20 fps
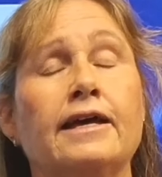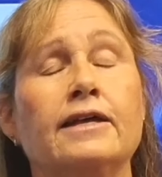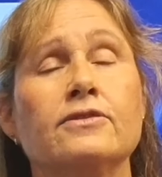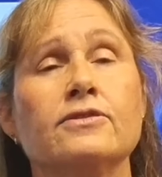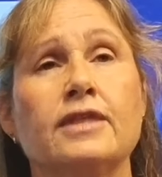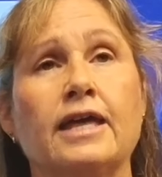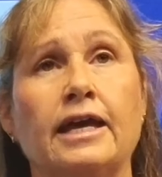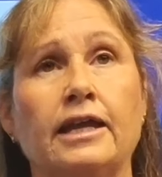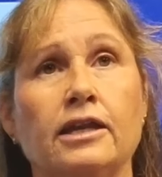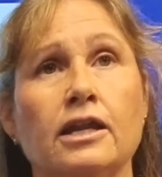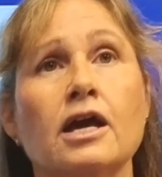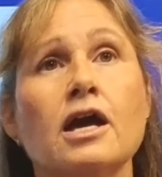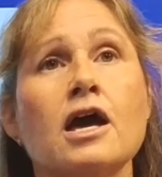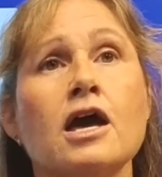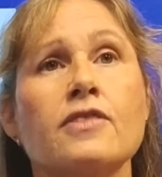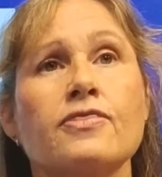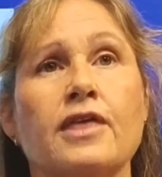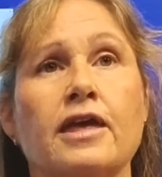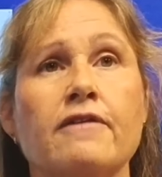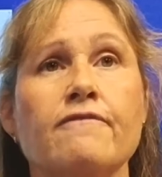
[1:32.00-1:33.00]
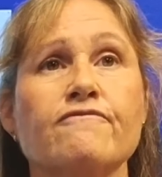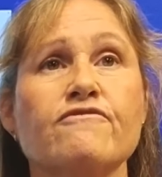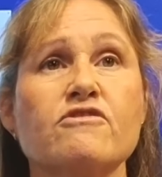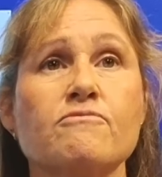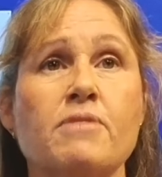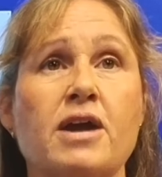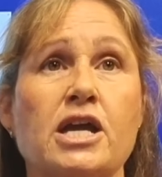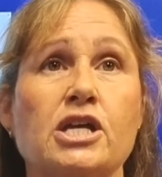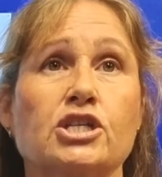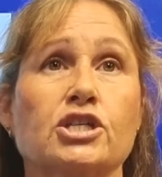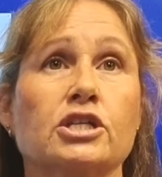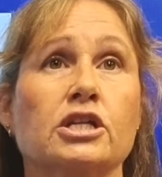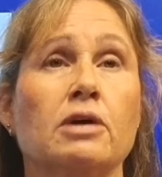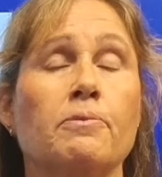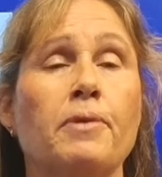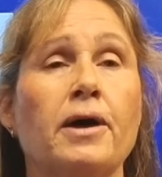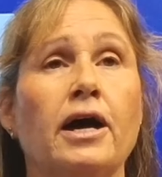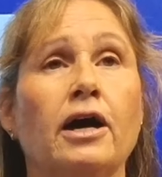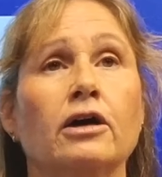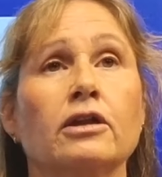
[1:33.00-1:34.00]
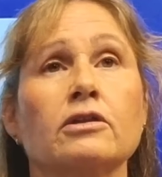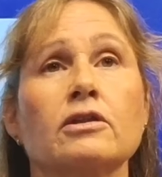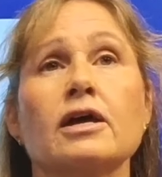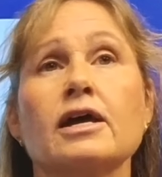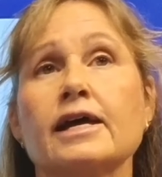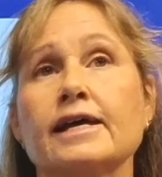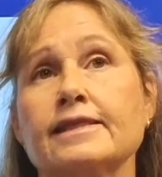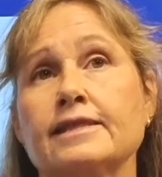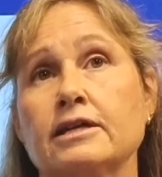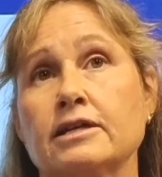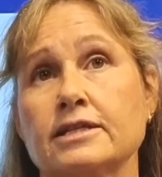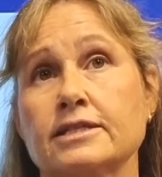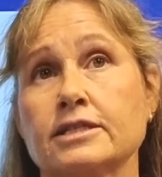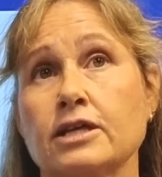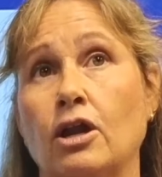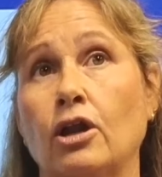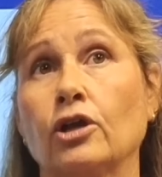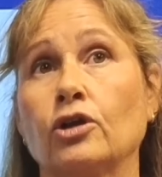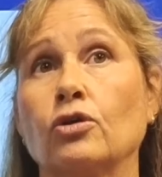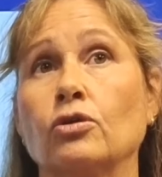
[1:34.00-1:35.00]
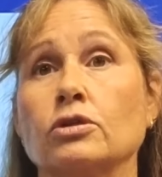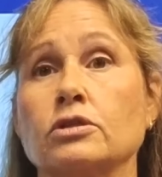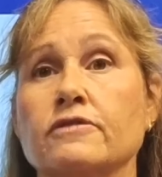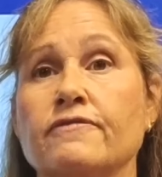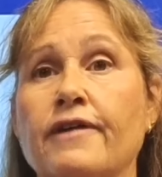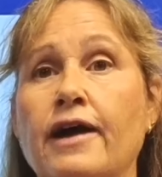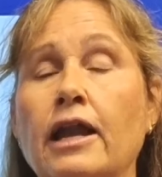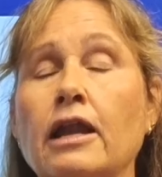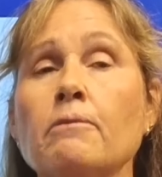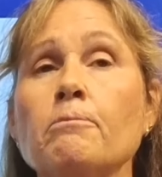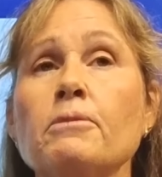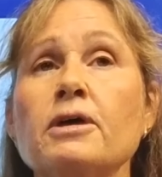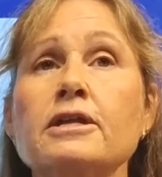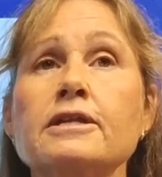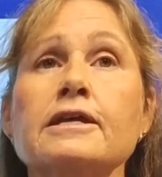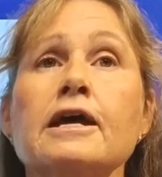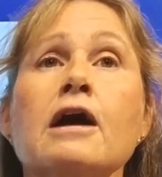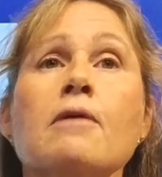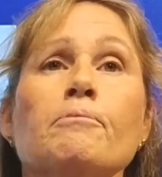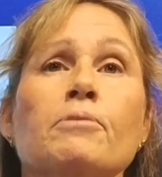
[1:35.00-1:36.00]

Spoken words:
then the information about the historical development,